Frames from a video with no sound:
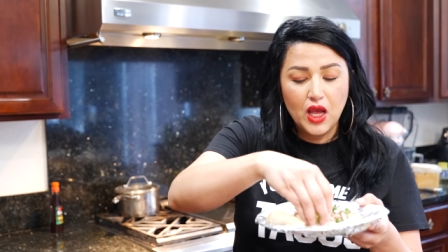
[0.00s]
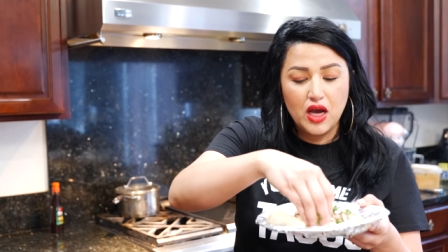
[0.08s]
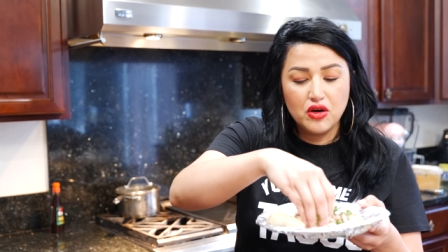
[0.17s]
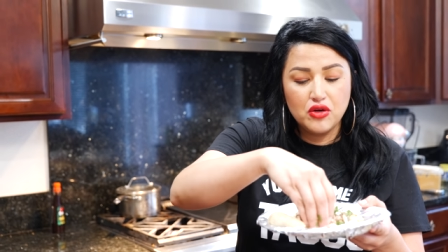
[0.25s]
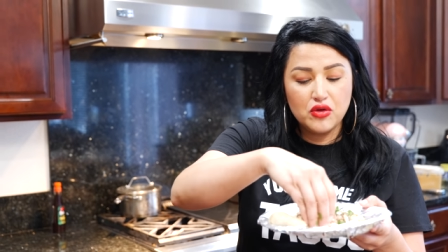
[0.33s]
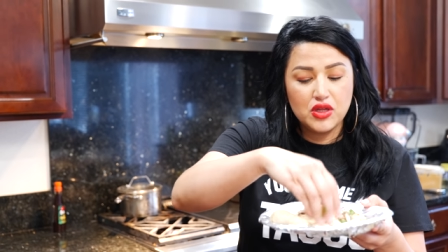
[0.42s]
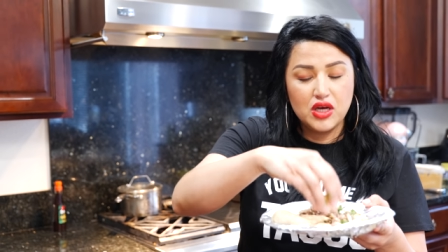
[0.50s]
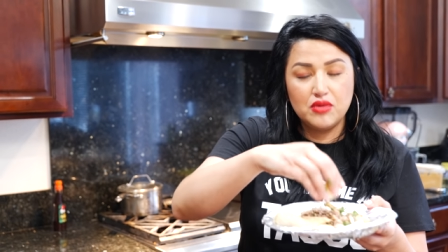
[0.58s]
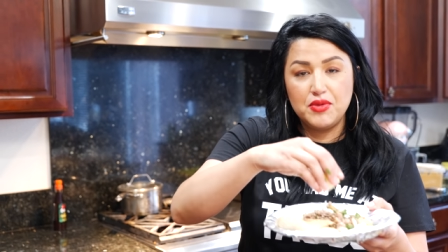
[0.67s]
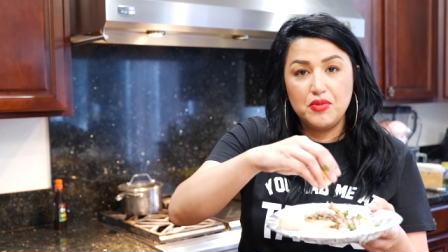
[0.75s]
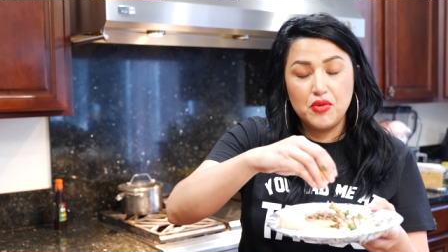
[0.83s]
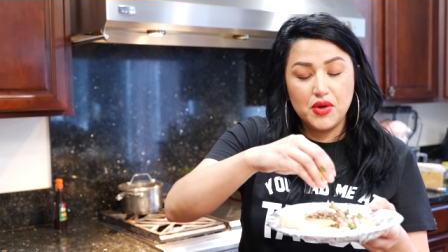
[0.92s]
I don't know, Cloud.
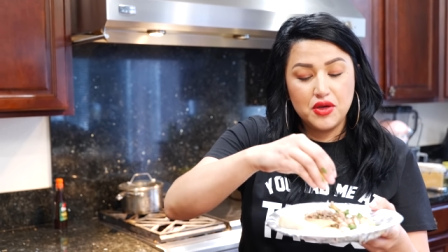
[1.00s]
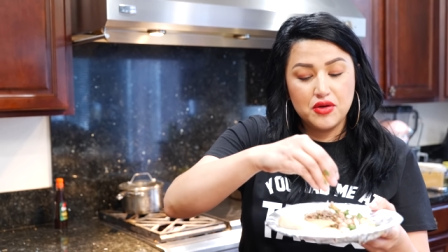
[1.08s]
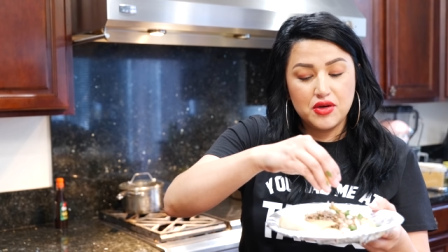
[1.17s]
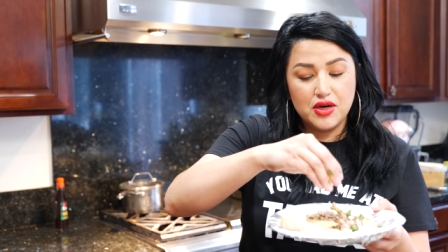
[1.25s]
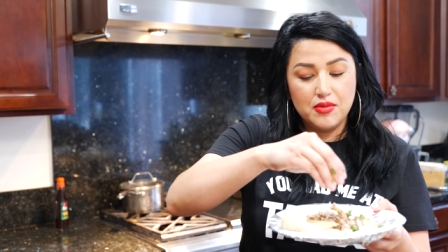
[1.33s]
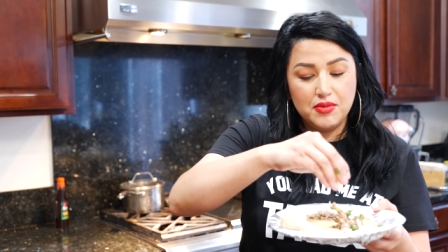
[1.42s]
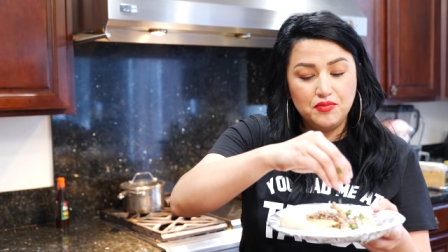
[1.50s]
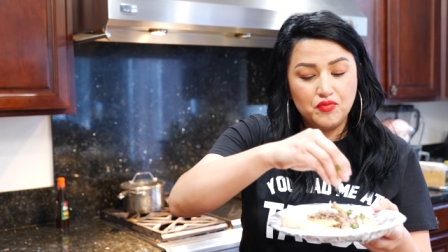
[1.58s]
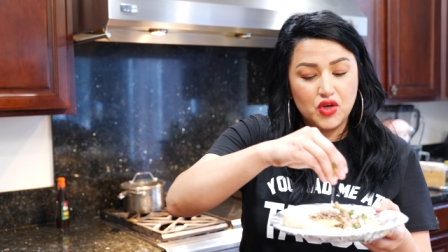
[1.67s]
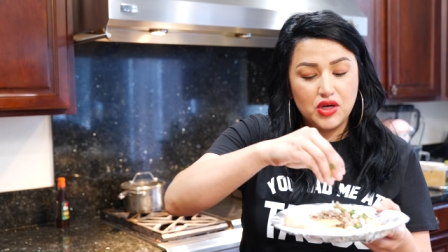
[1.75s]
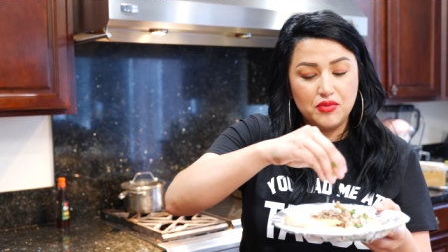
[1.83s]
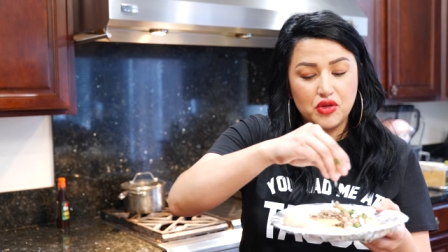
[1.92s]
People want you to come
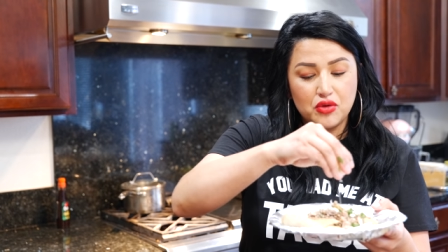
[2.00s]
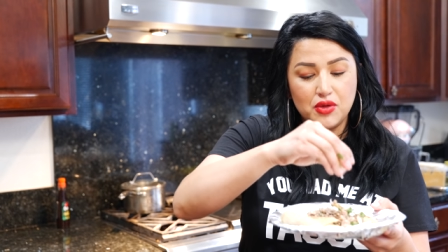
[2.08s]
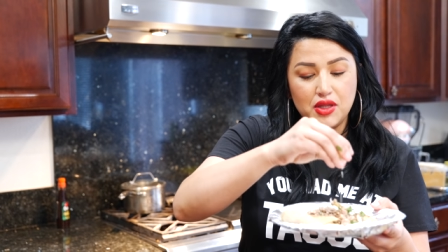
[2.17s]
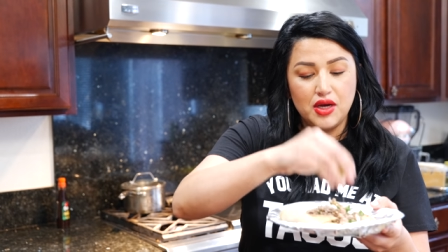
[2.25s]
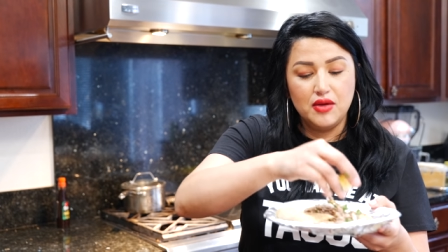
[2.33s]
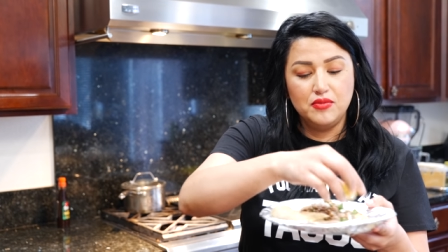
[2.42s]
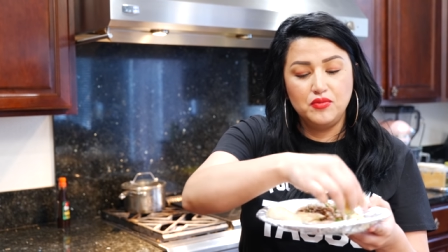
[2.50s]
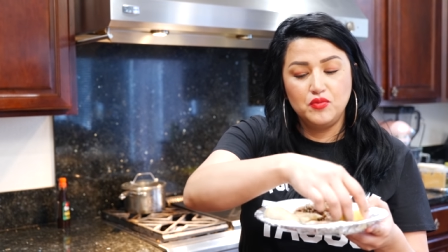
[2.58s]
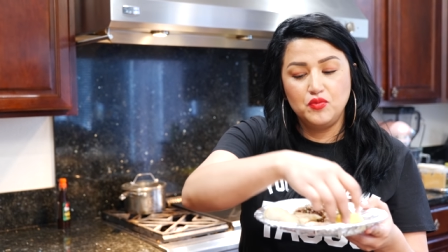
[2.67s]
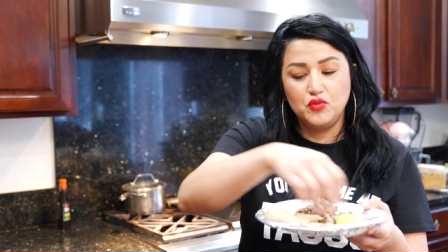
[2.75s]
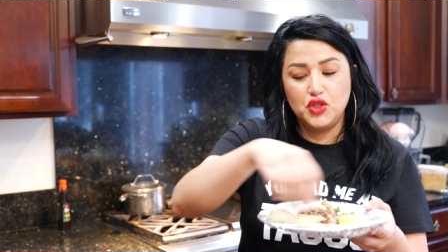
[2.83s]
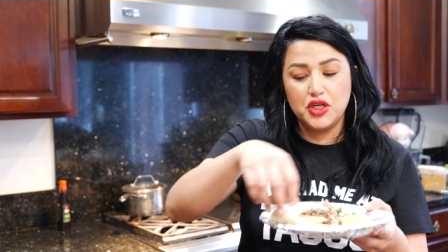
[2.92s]
come through with that
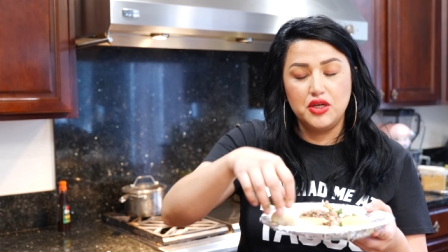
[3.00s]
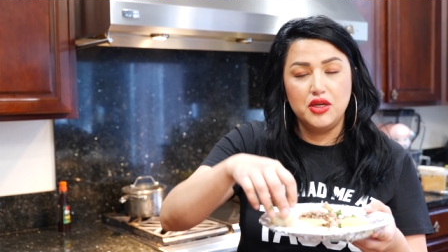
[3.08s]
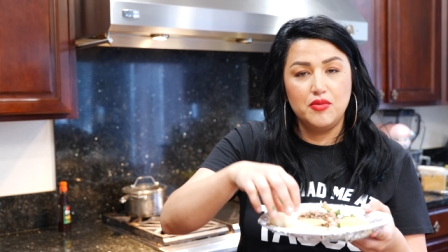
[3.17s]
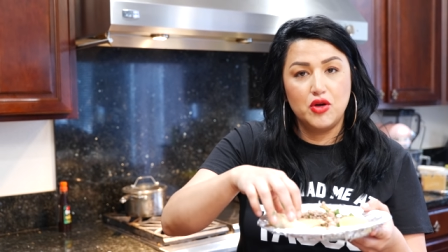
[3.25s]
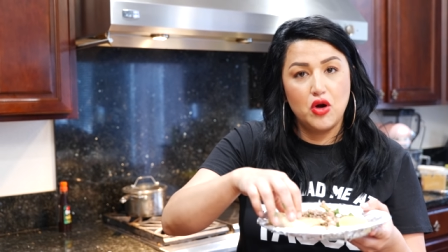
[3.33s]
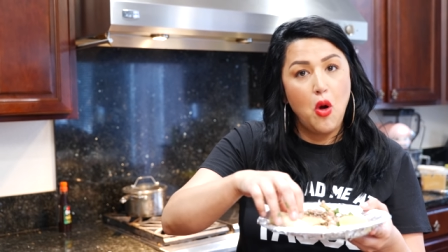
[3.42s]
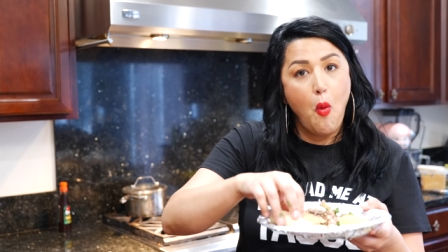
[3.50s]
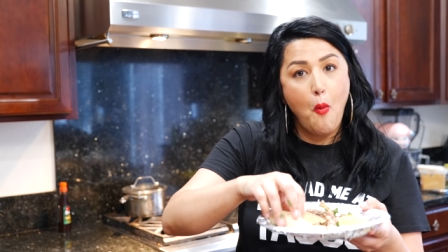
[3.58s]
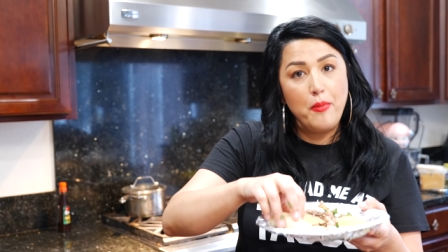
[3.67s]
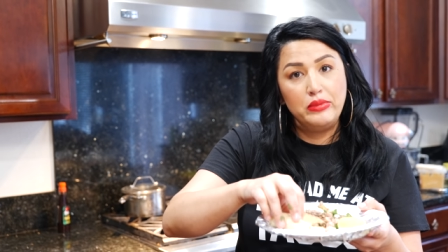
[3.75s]
chicken dip, girl.